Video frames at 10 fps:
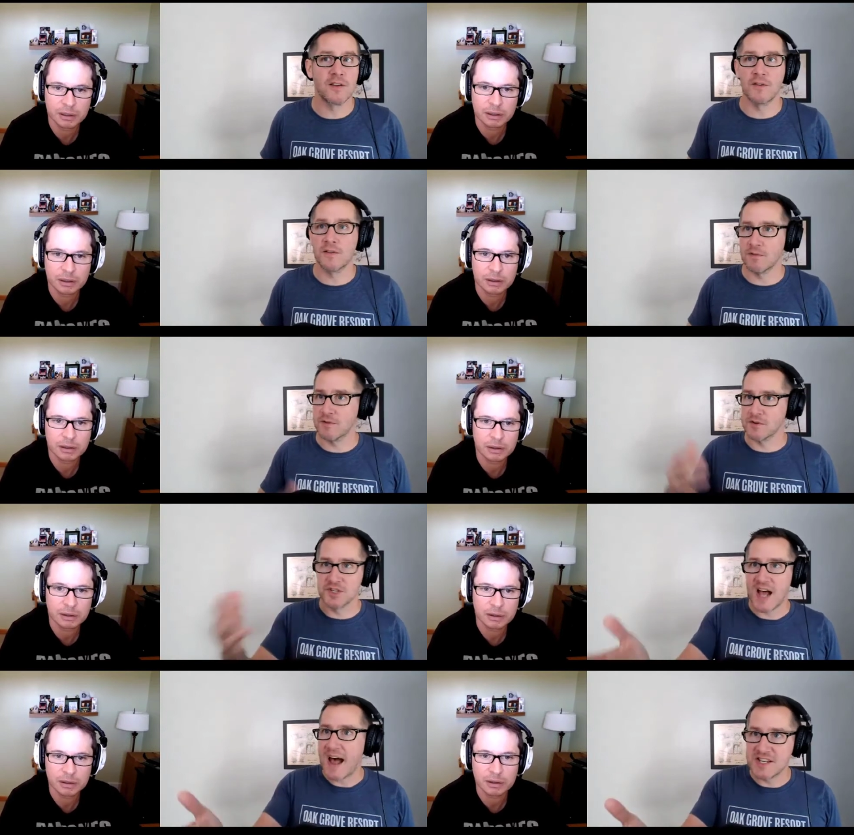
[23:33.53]
Speaker 1: they're they're they're
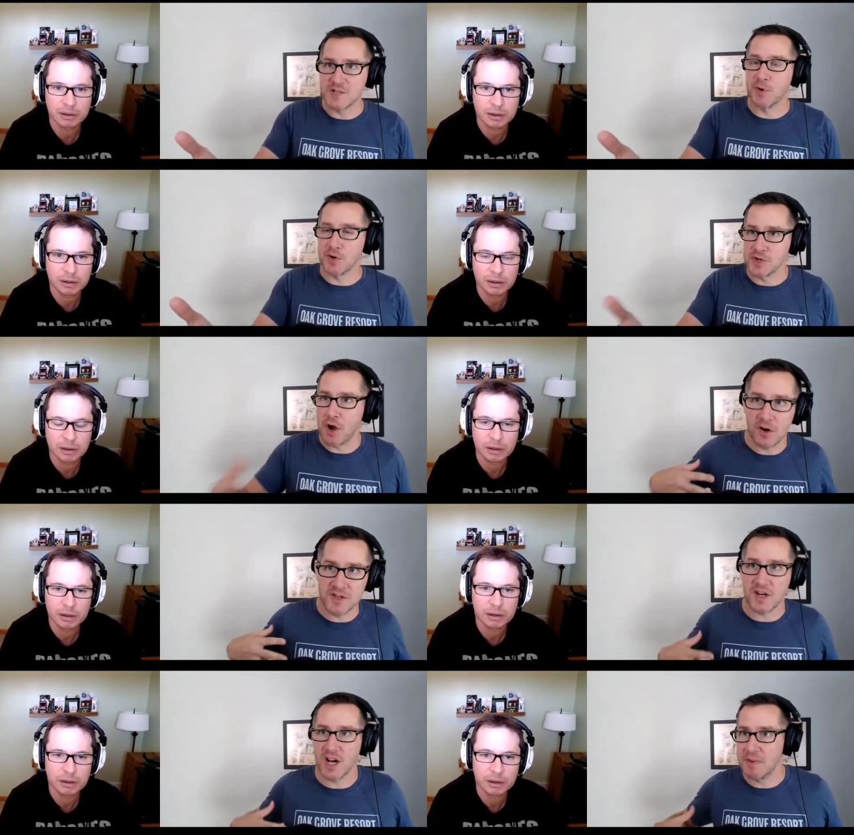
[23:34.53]
sized per
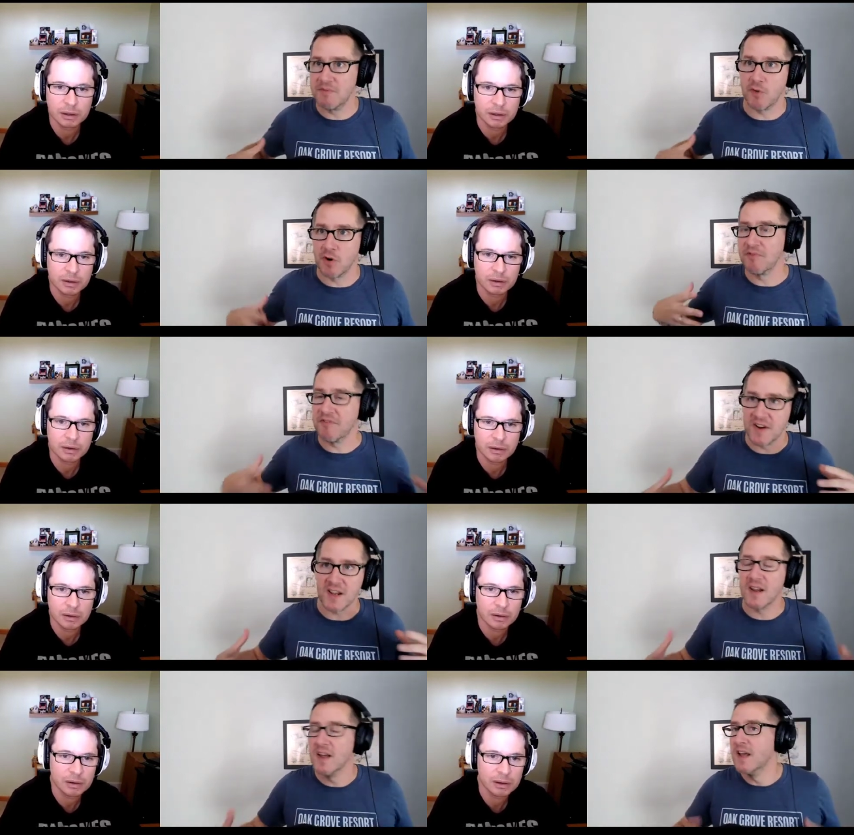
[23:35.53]
dog they got to be form
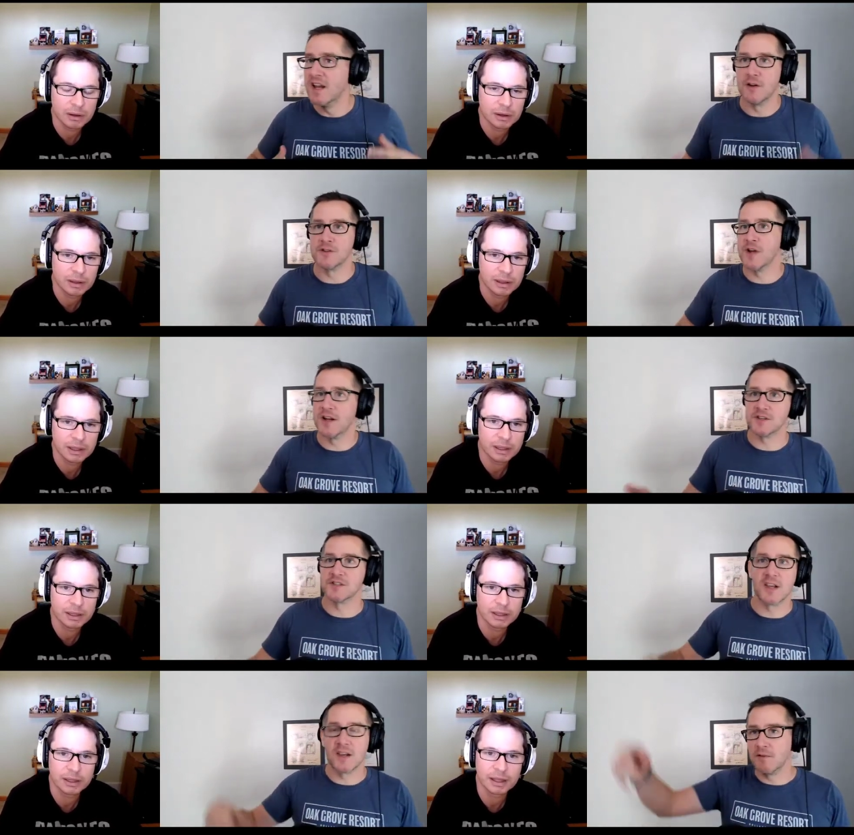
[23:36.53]
fitting. You know, it's not
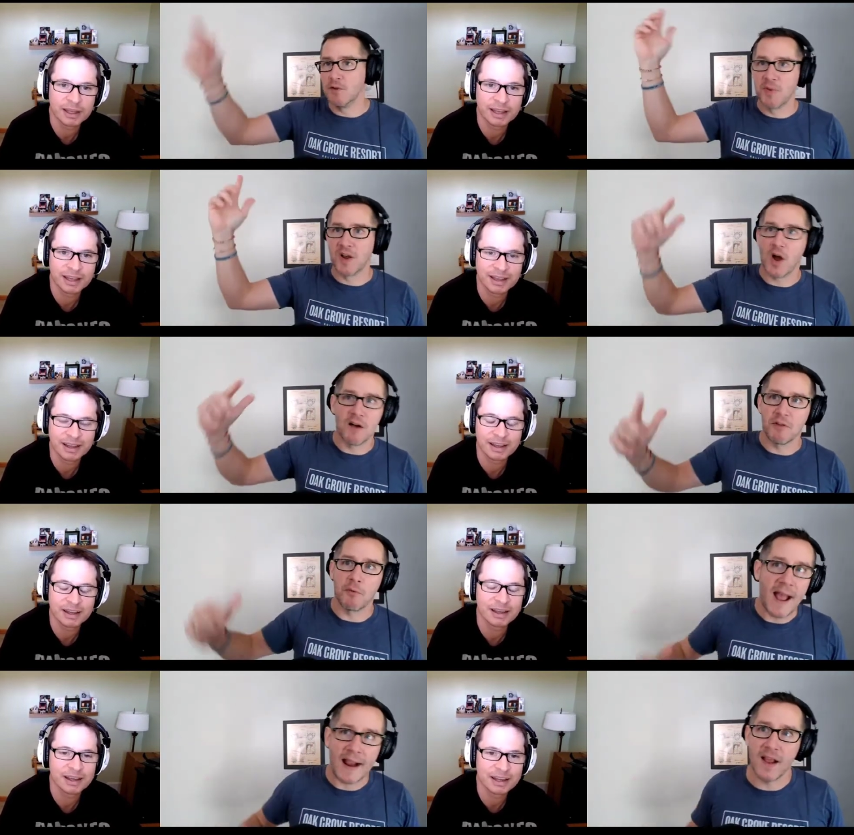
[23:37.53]
just like you pick off
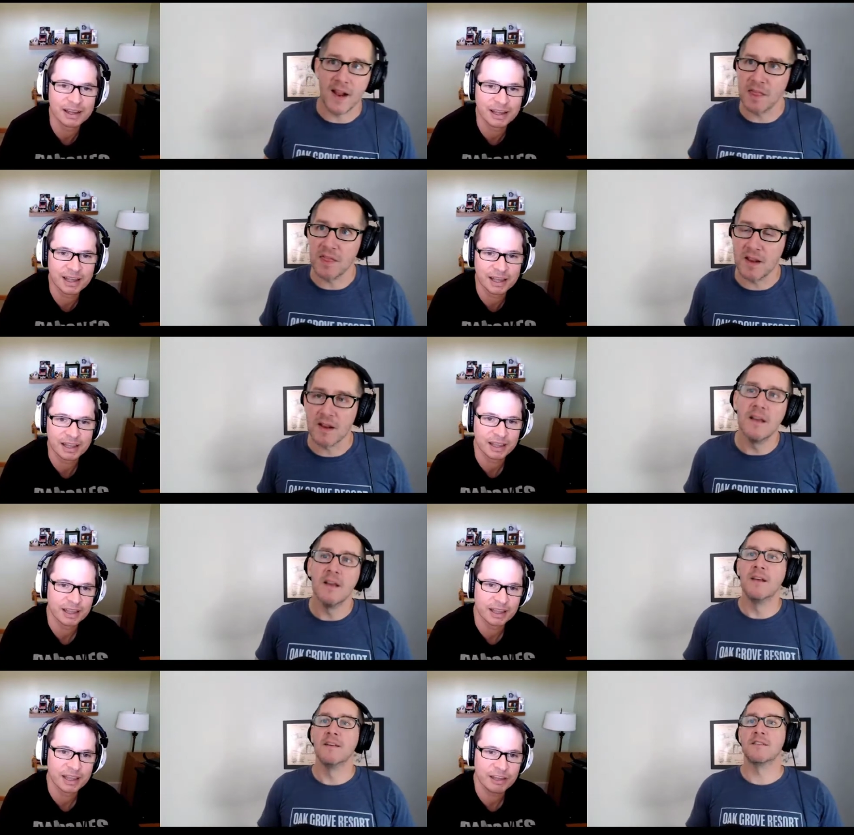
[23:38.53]
the rack kind of thing.
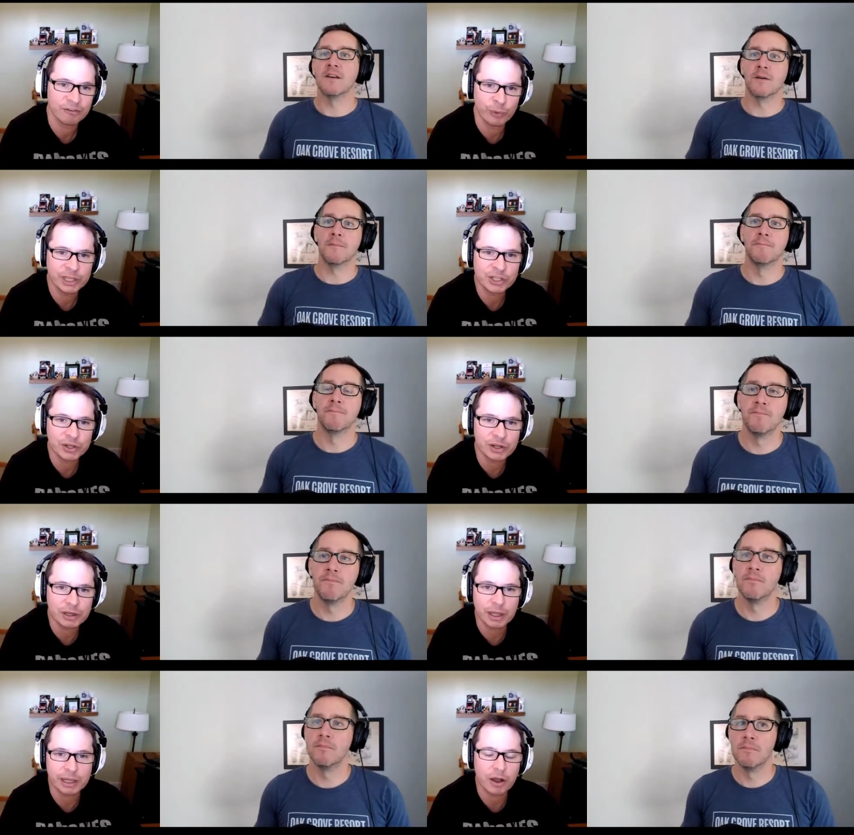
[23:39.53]
Speaker 2: If so. we
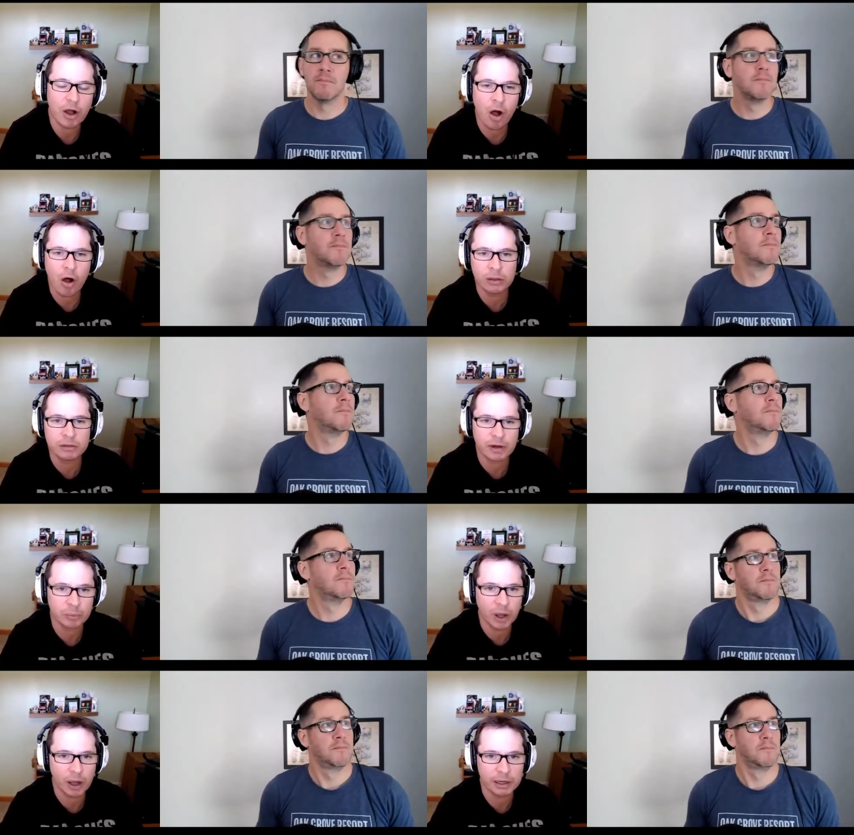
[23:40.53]
took like all of our
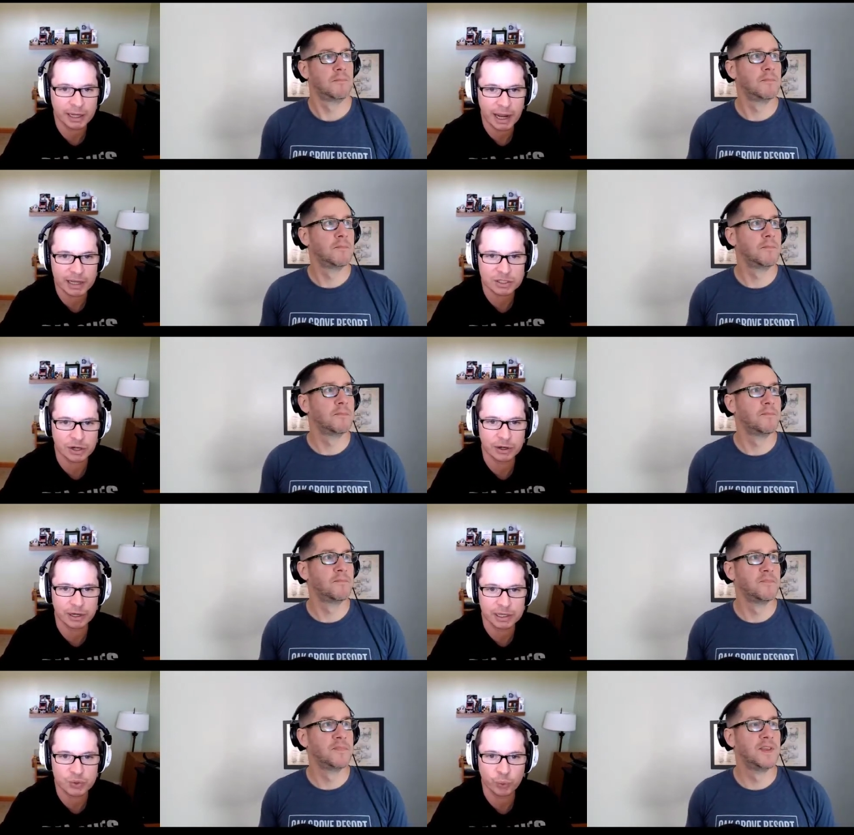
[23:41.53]
podcast
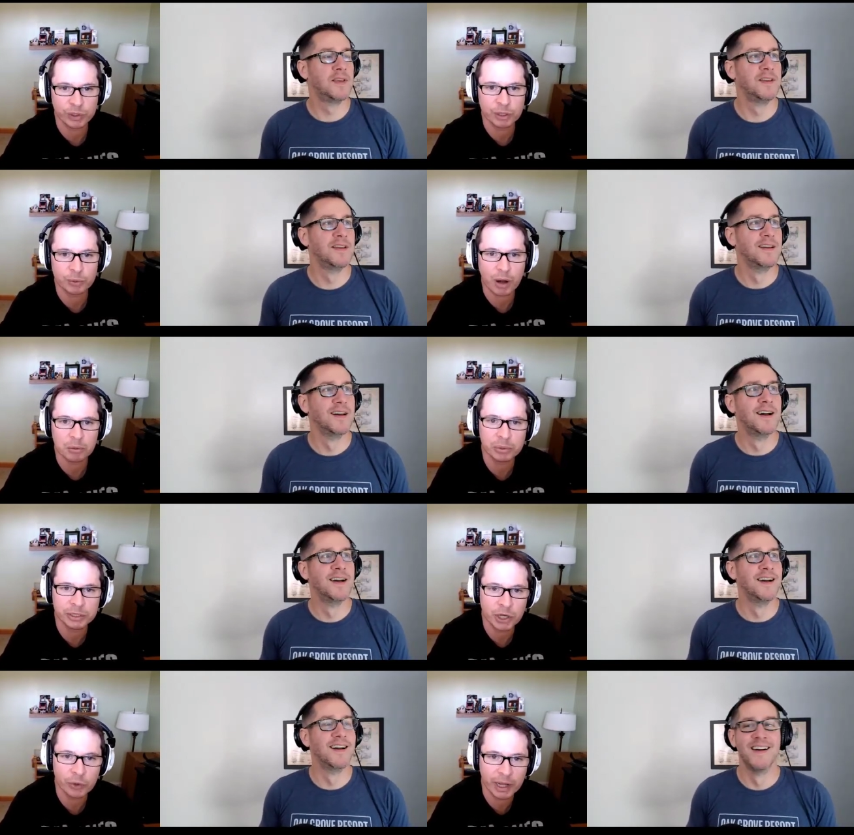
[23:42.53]
earnings, we could probably
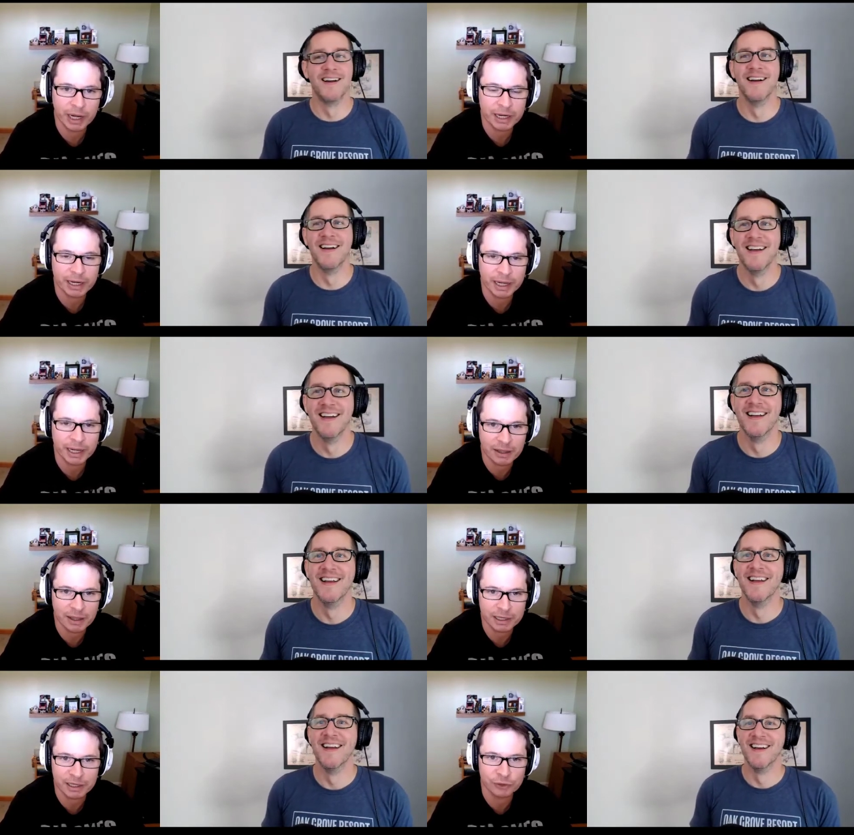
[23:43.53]
donate it and get
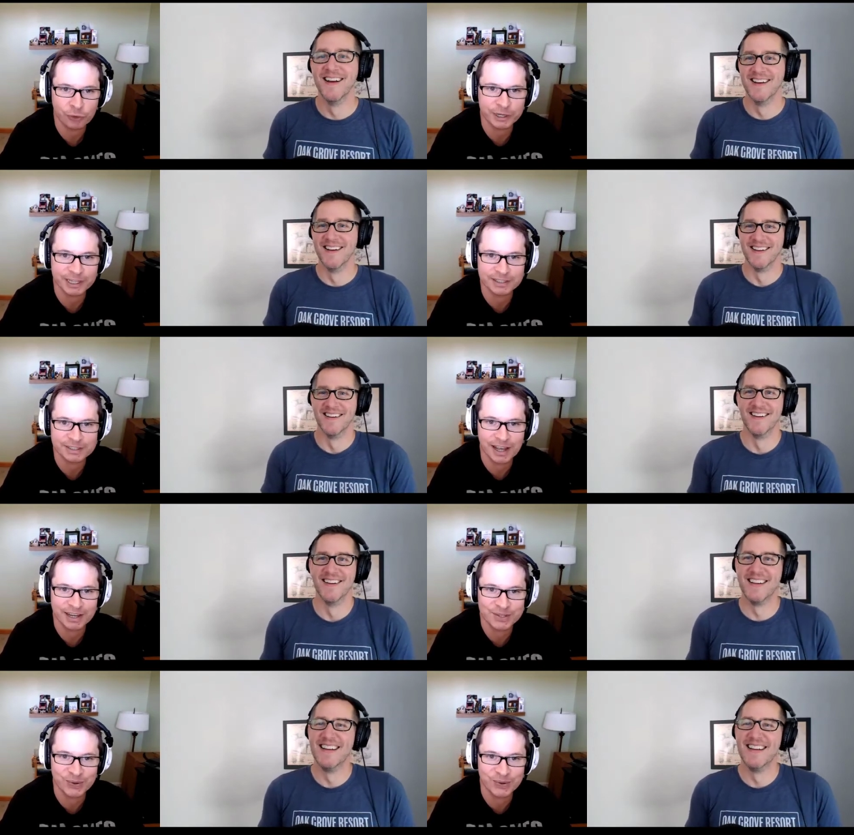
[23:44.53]
like a Yorkie sized